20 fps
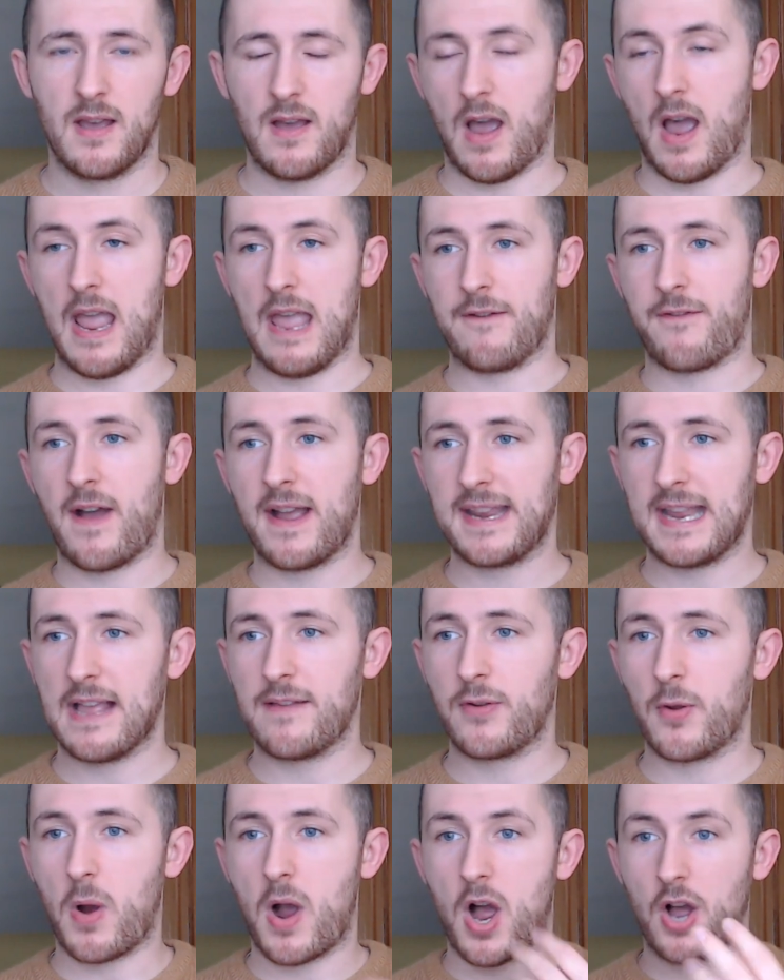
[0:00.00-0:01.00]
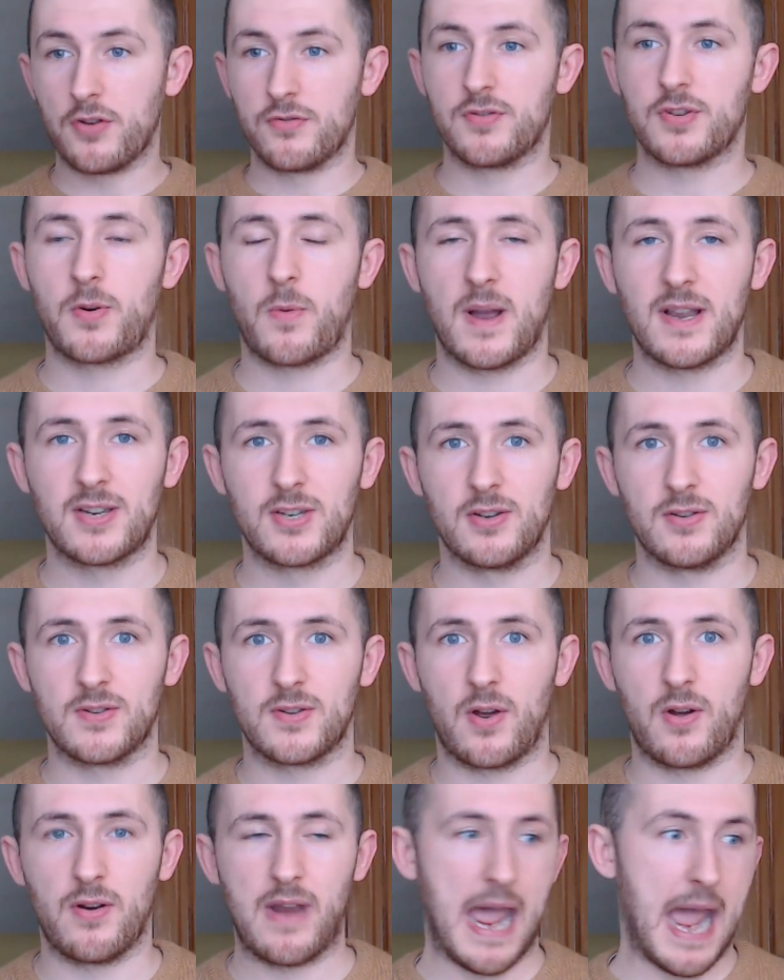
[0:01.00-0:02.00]
If I gave you 100 questions
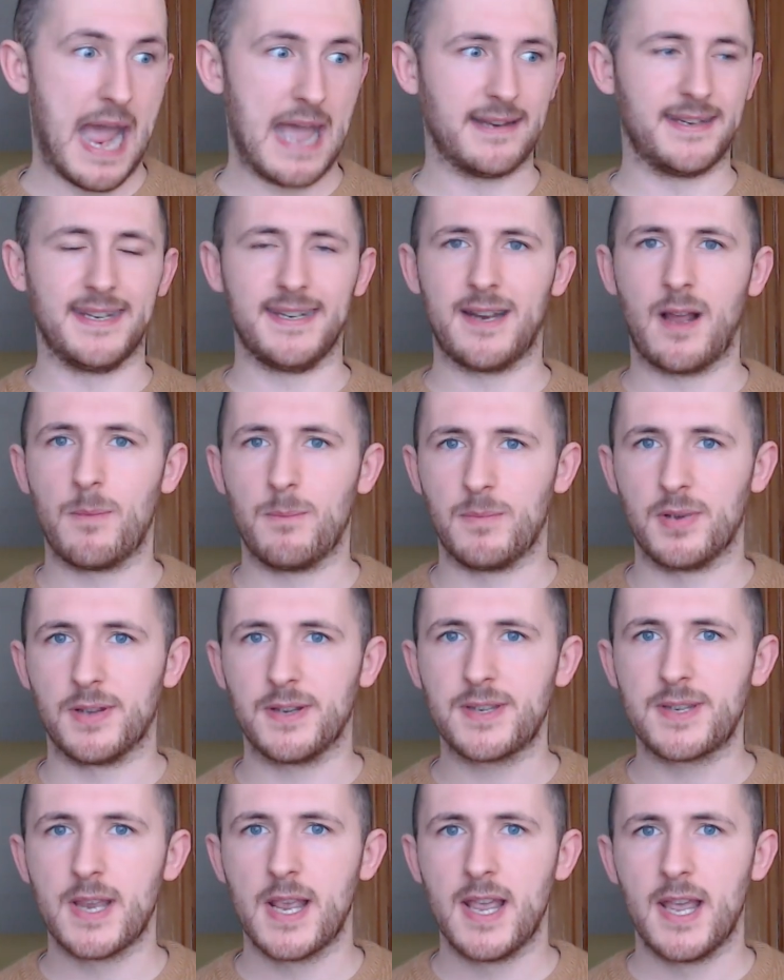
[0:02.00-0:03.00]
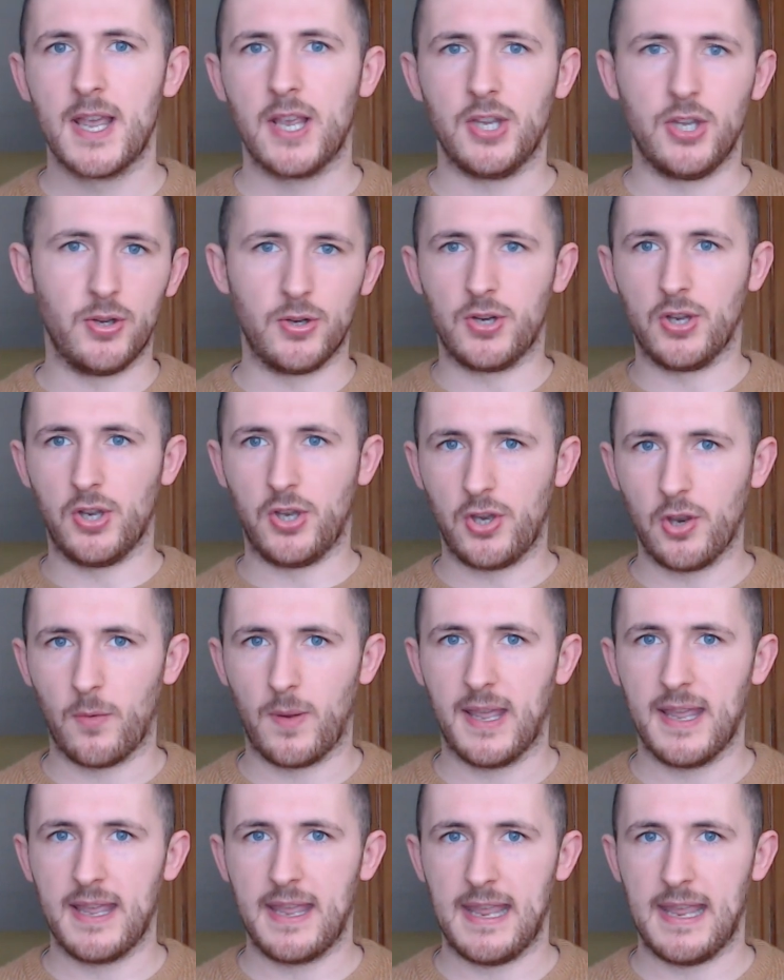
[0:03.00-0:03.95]
on adding numbers, you could do it.